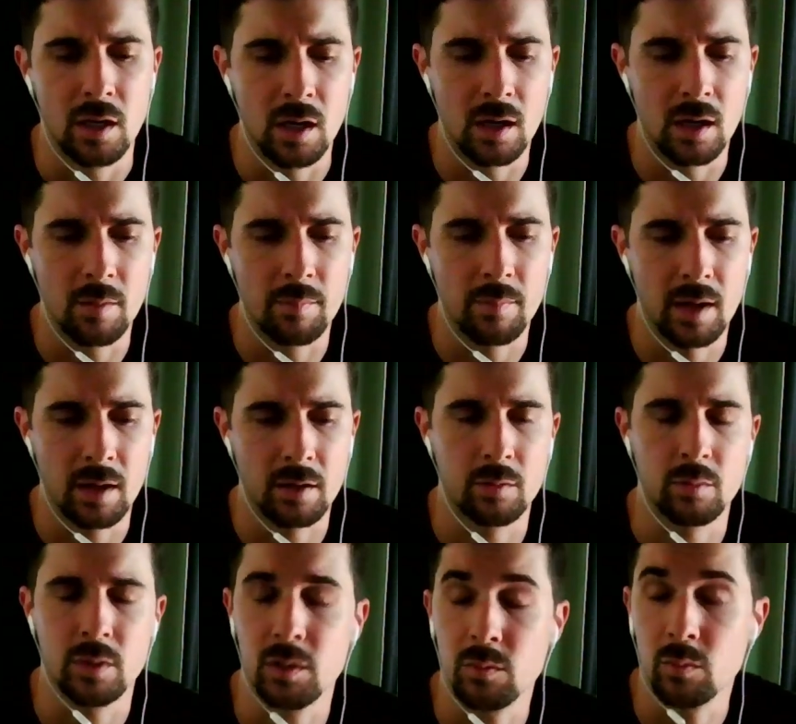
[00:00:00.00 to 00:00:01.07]
how
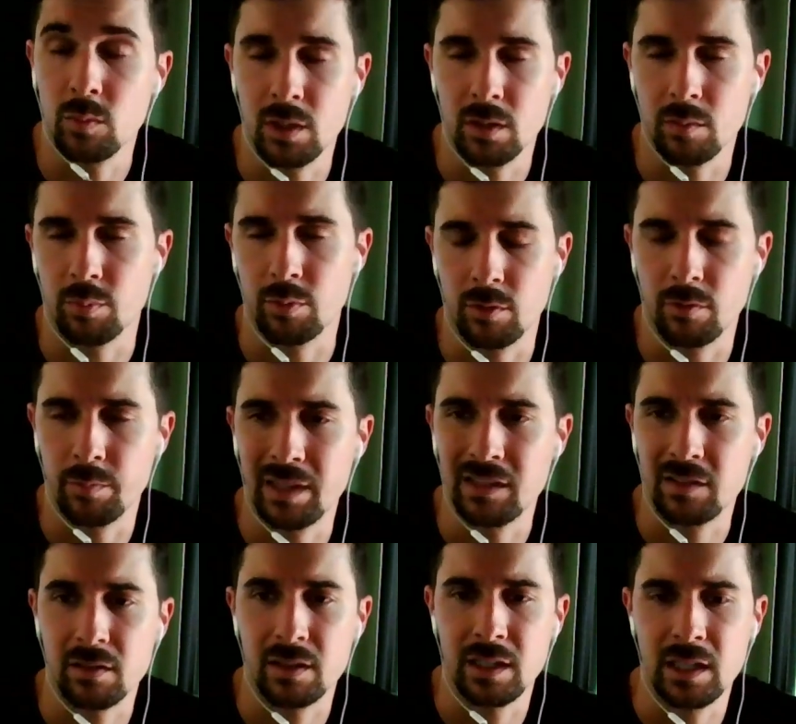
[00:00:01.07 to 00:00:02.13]
do we improve
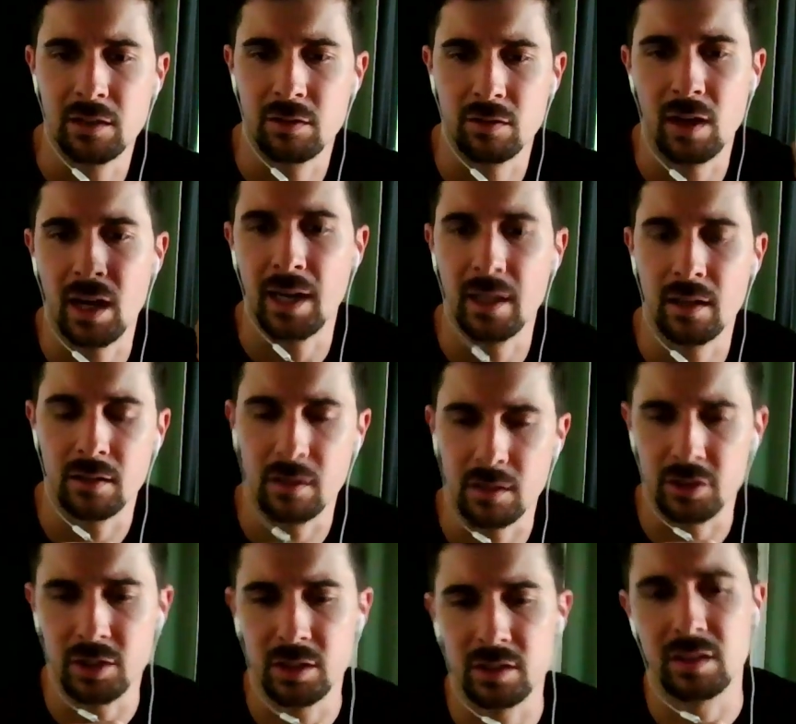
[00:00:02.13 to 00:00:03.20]
basically inter-island
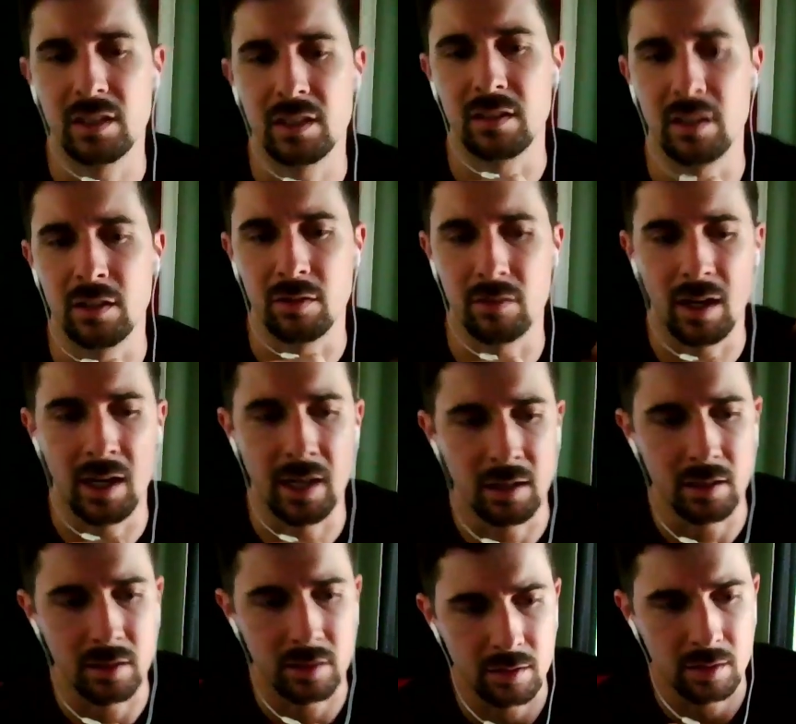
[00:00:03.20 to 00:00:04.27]
logistics,
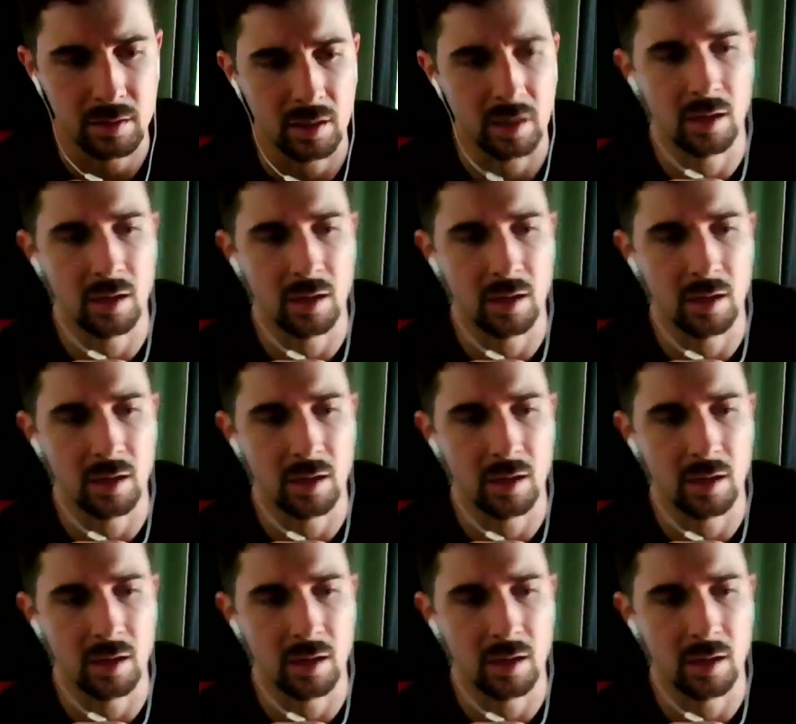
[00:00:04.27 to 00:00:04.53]
inter-island